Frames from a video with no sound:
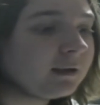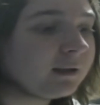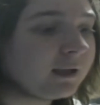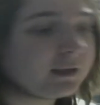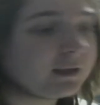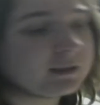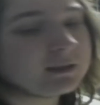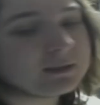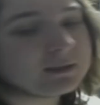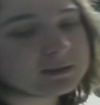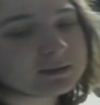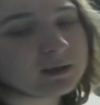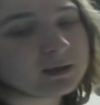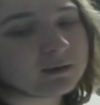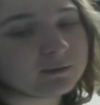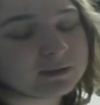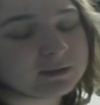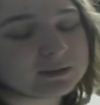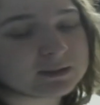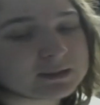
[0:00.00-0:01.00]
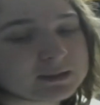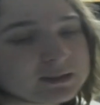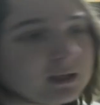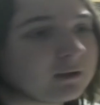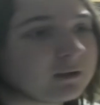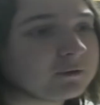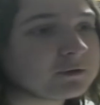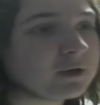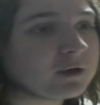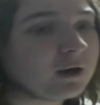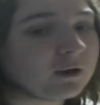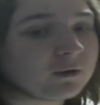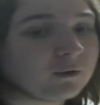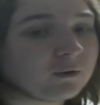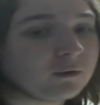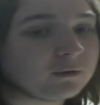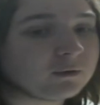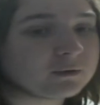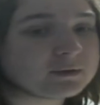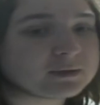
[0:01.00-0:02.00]
He's going to sell
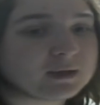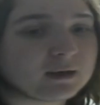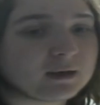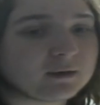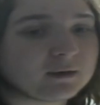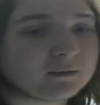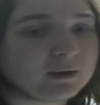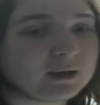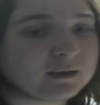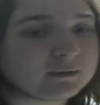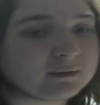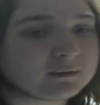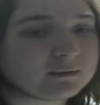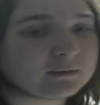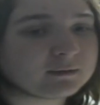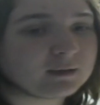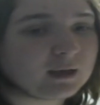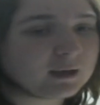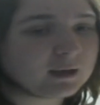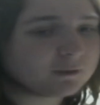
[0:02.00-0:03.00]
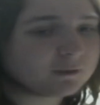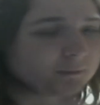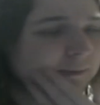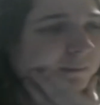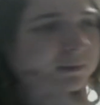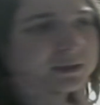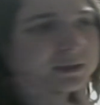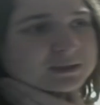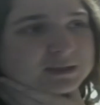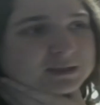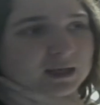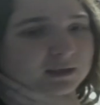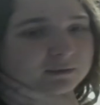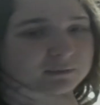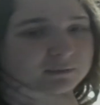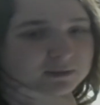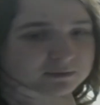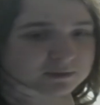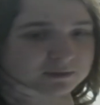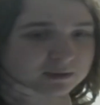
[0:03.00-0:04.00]
charcoal, so I don't remember exactly
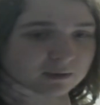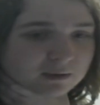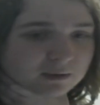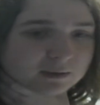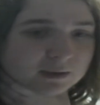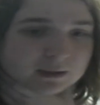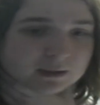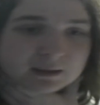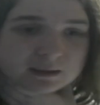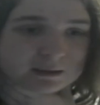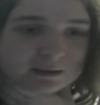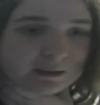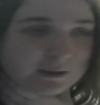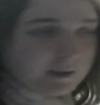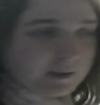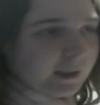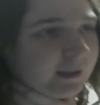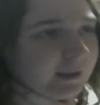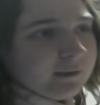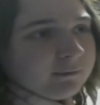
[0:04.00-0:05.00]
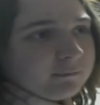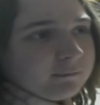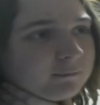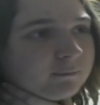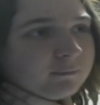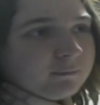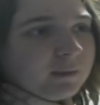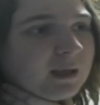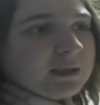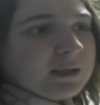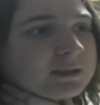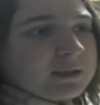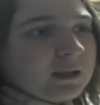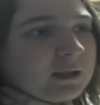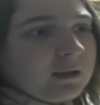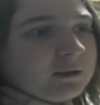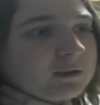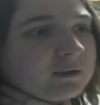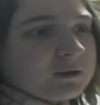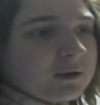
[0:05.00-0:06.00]
what he was going to get by
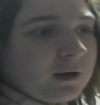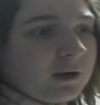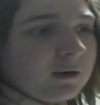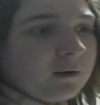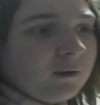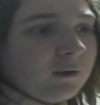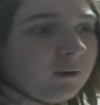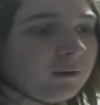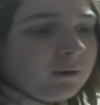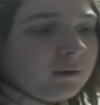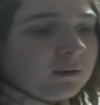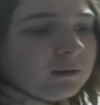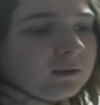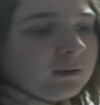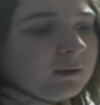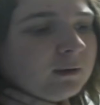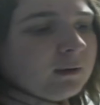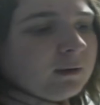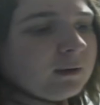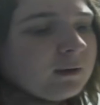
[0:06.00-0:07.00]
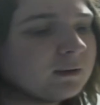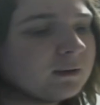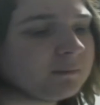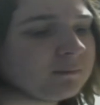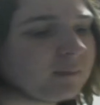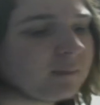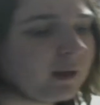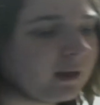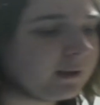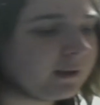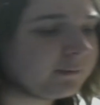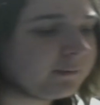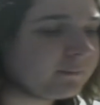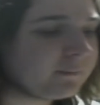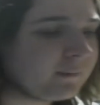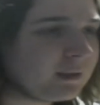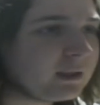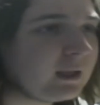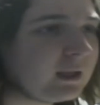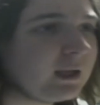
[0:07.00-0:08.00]
selling the charcoal, but
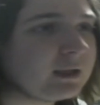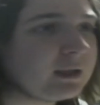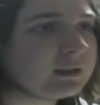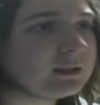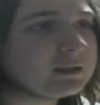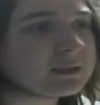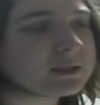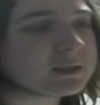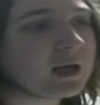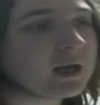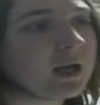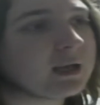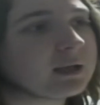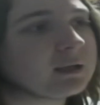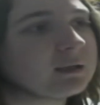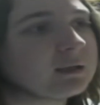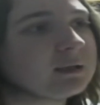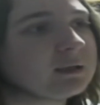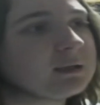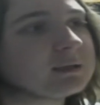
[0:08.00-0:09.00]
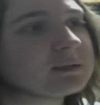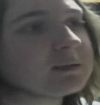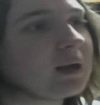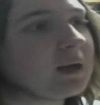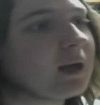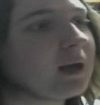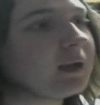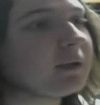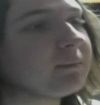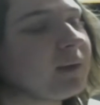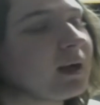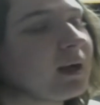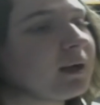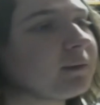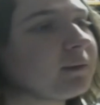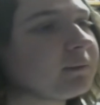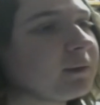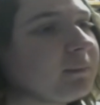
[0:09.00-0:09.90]
he's hiking back up the